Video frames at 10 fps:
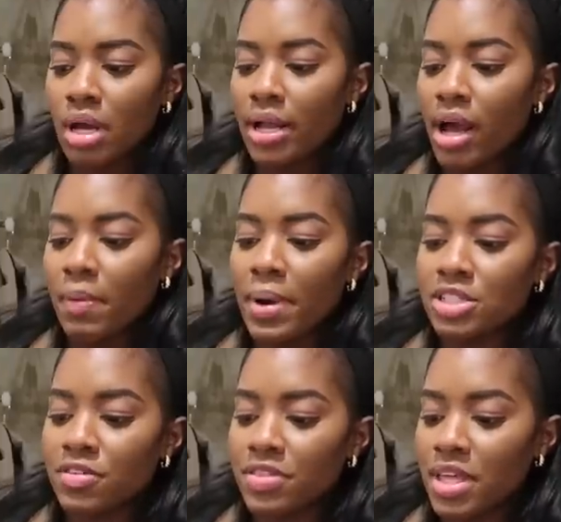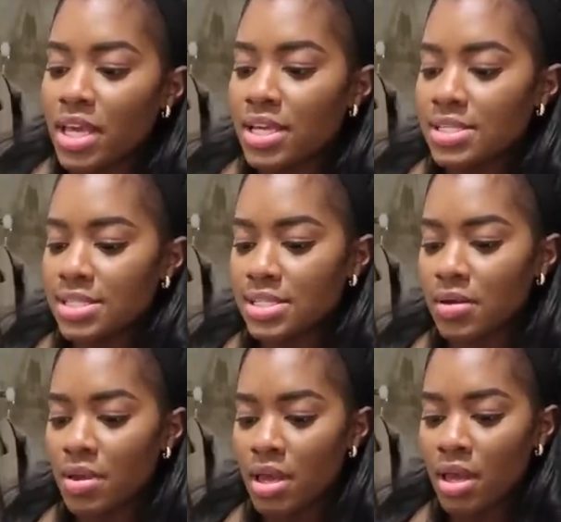I got a bunch of things
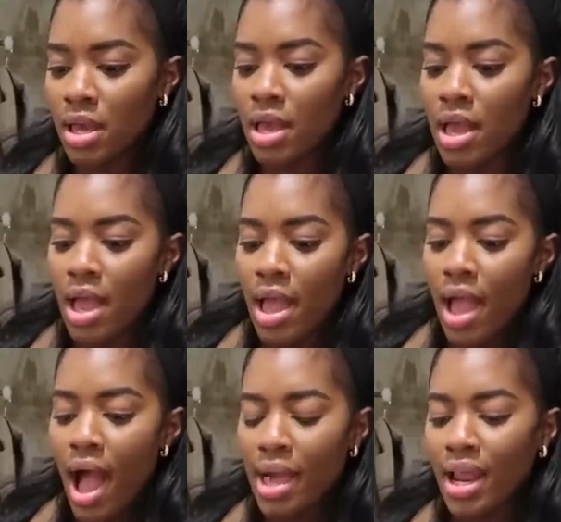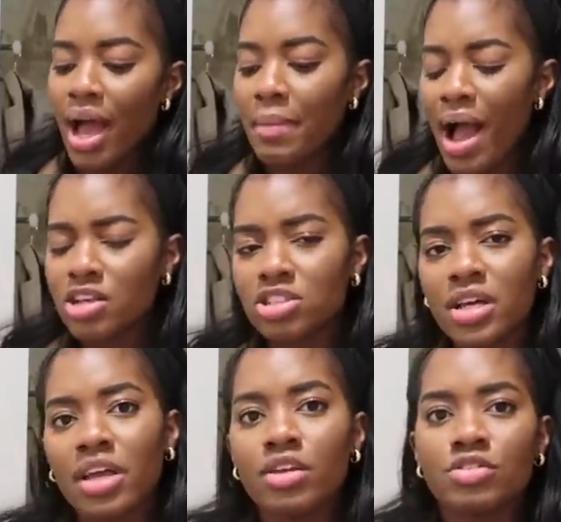and I'm
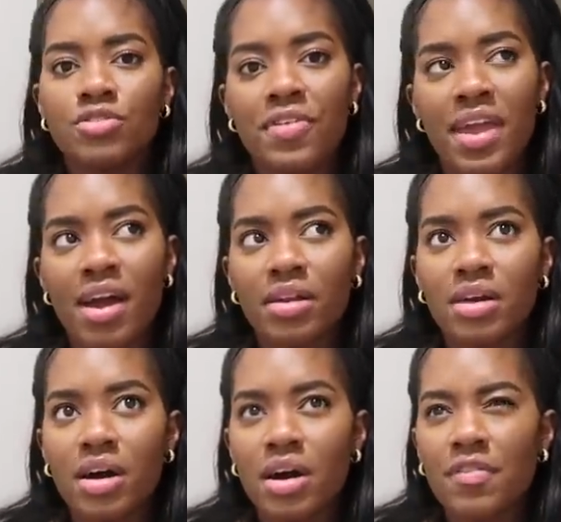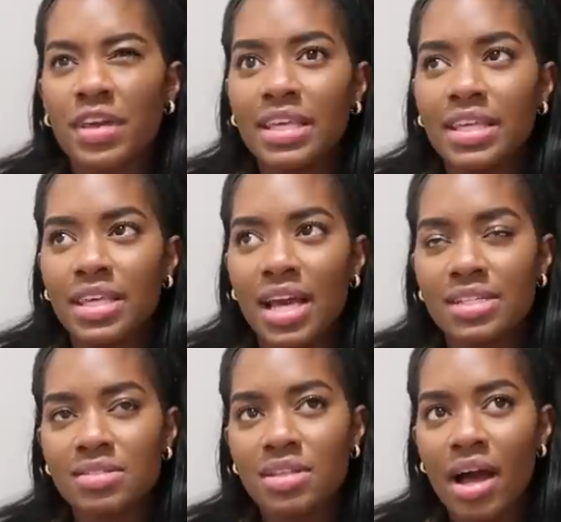actually a huge fan of
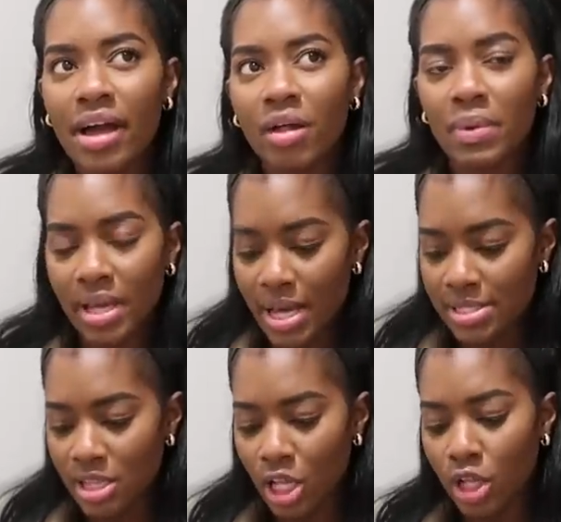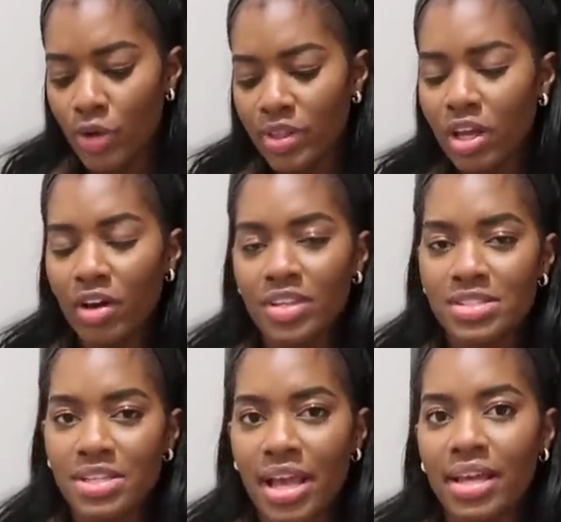Yesstyle because the clothing on the
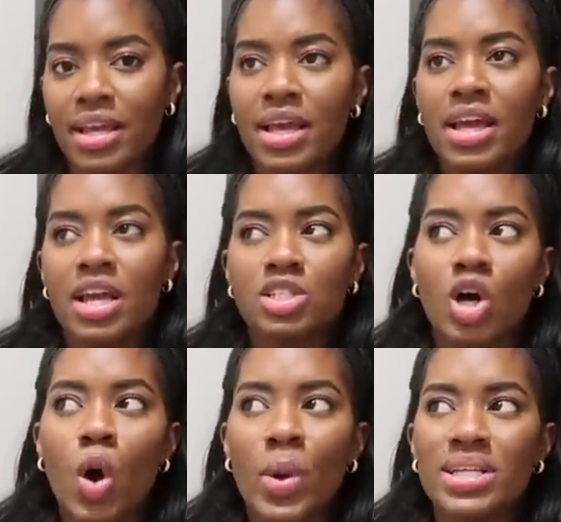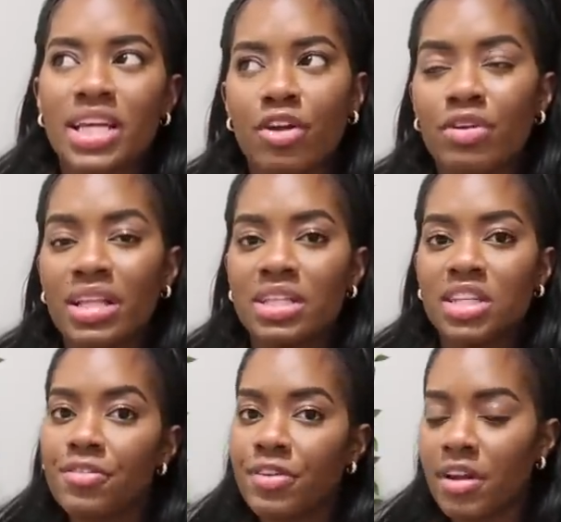site is always like really
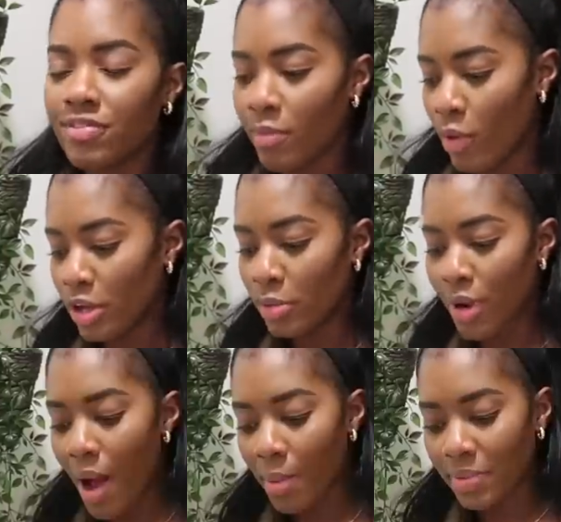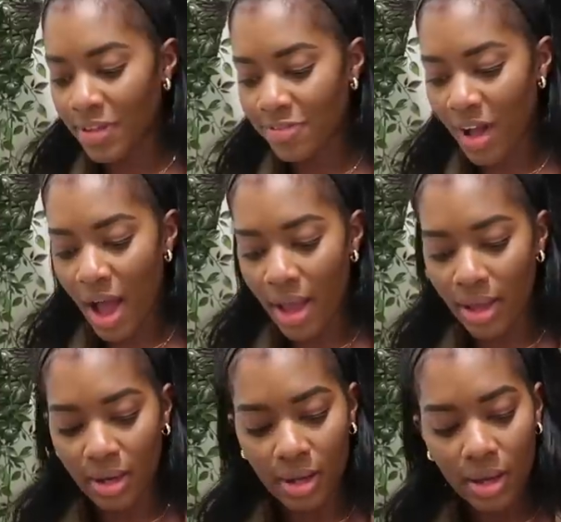different from what you'll probably
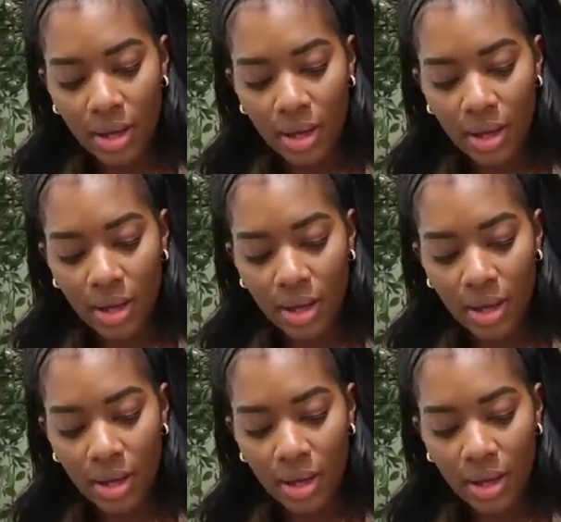find